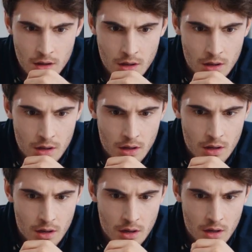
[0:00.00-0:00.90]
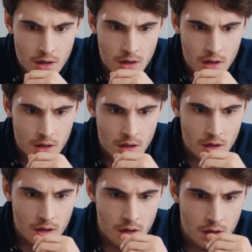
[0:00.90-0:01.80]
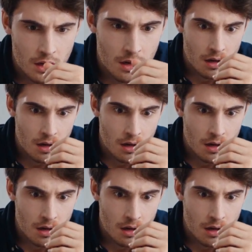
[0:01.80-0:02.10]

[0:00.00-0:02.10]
you down, a cluttered digital